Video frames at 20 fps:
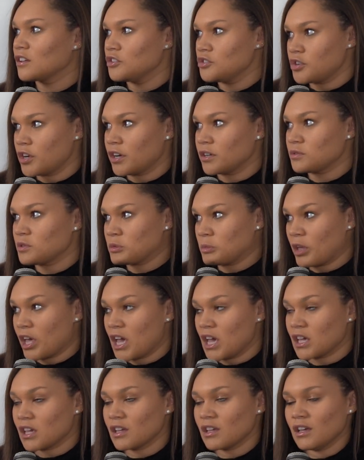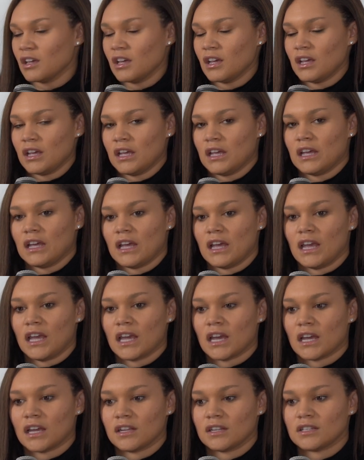Contreras was playing.
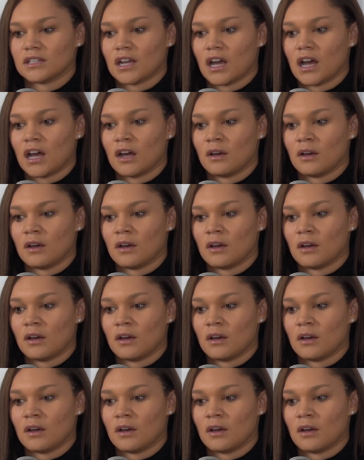And